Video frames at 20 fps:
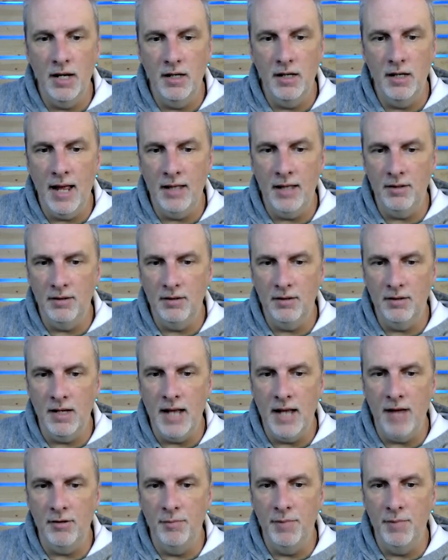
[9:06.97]
It
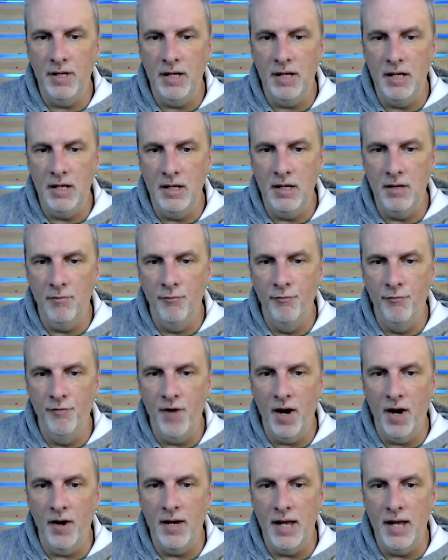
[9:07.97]
doesn't have to be
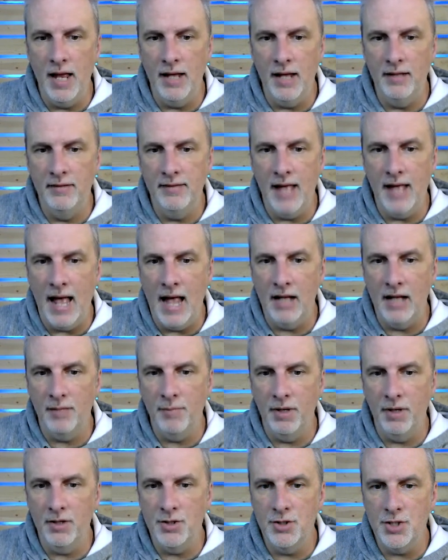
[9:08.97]
very
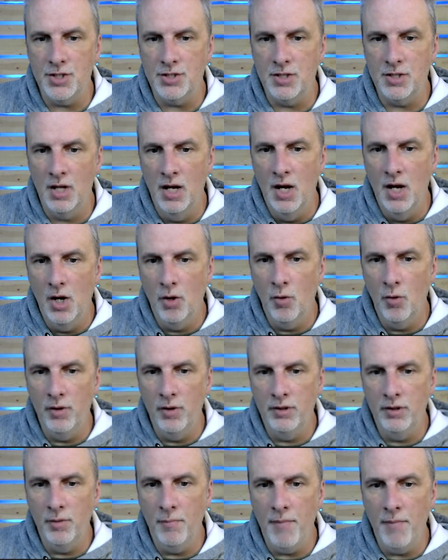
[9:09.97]
exact, but just
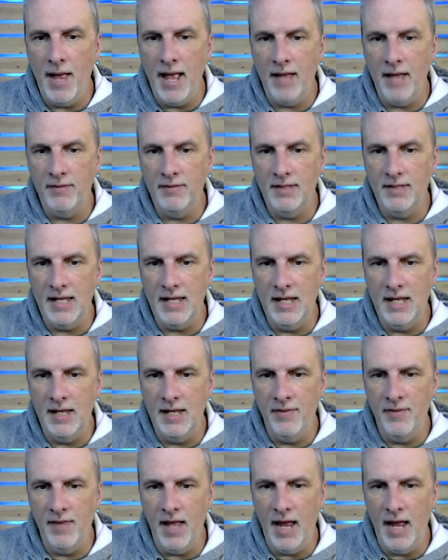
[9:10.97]
going to mask
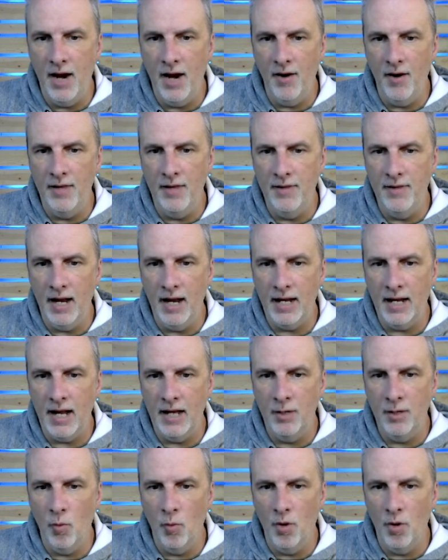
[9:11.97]
in the area that I
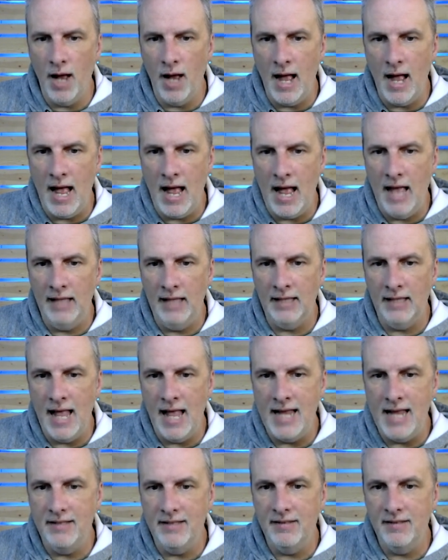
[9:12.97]
kind of want to
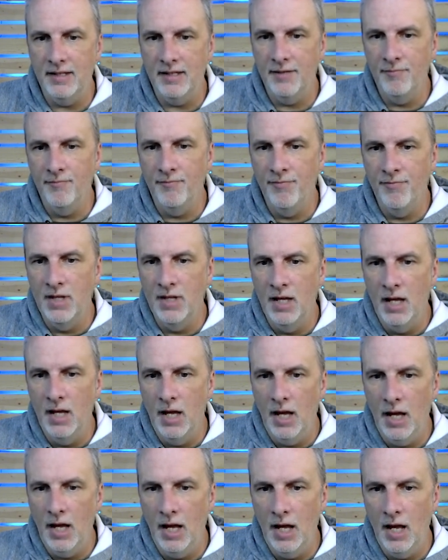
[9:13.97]
highlight
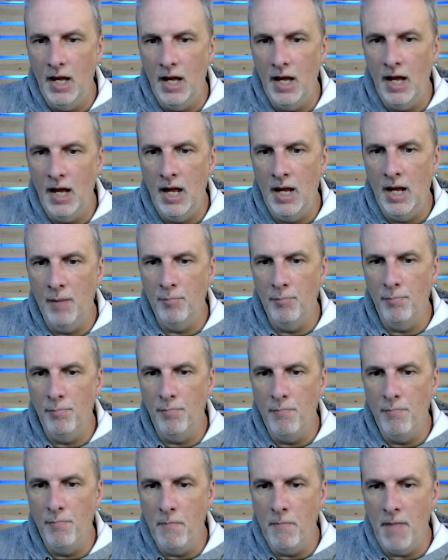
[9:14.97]
and
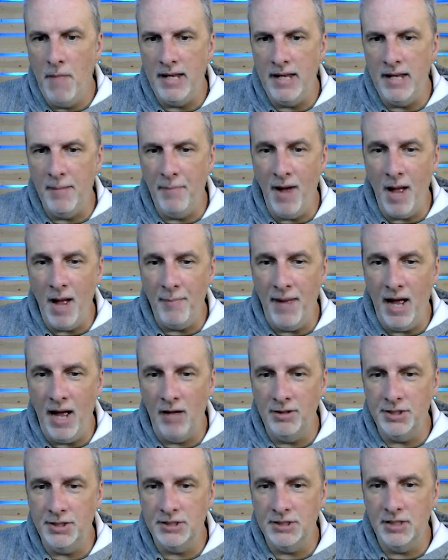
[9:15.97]
make it pop
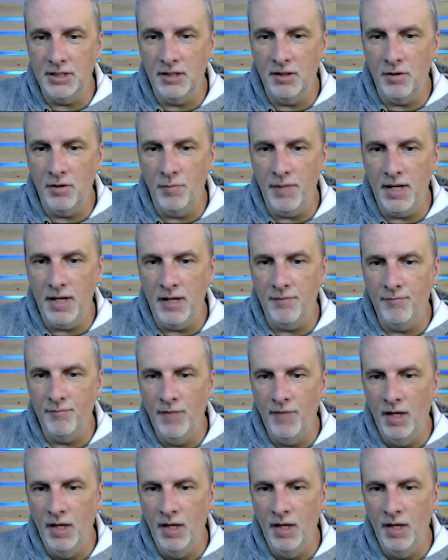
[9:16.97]
out just a little bit.